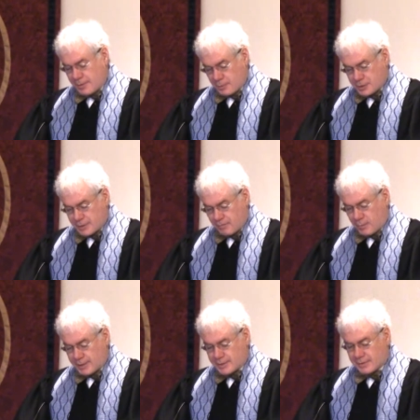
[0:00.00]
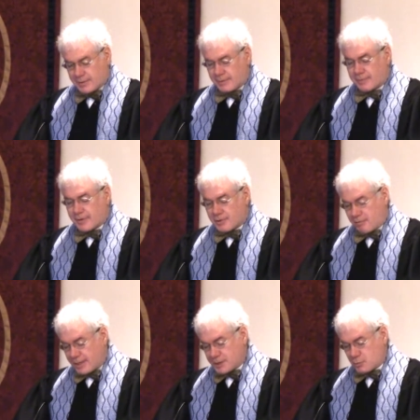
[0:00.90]
notion of what the
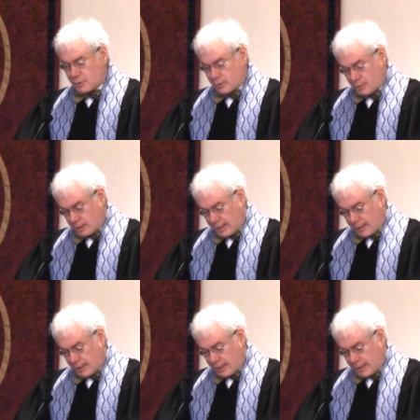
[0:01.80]
Christ would look